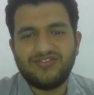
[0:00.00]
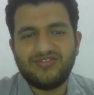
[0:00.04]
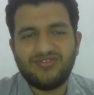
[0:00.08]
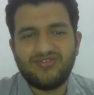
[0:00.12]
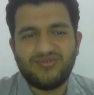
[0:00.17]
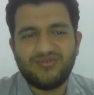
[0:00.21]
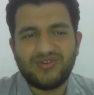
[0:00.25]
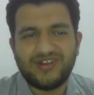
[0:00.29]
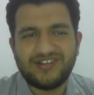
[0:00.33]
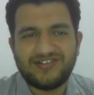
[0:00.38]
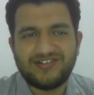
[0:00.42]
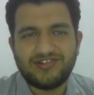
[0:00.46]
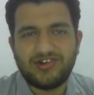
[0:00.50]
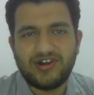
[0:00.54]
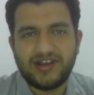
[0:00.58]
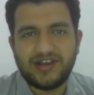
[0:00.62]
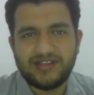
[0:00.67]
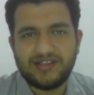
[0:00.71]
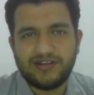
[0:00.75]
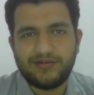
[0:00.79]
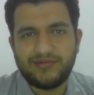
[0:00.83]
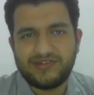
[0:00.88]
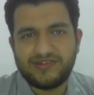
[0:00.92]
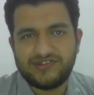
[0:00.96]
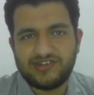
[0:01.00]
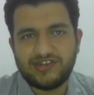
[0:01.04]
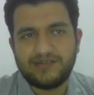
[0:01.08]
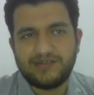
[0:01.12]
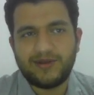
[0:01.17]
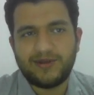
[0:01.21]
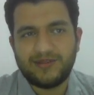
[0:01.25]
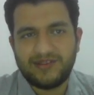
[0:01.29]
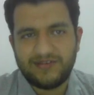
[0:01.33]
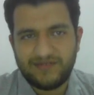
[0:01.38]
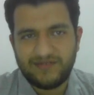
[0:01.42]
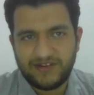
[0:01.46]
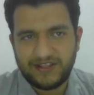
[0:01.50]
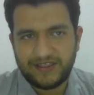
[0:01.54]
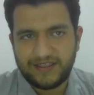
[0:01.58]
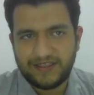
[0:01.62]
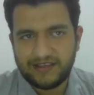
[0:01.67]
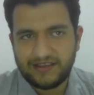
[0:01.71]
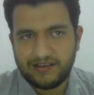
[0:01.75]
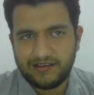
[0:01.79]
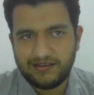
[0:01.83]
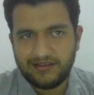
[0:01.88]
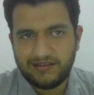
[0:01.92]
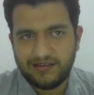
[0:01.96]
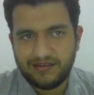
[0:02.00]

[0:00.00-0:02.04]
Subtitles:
do not write a question about everything.